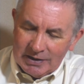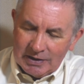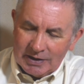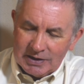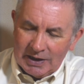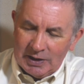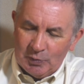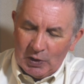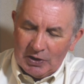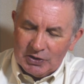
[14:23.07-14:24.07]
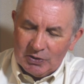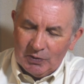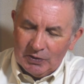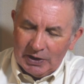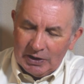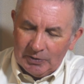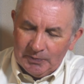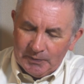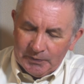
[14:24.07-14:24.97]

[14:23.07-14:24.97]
so that's lane departure warning on.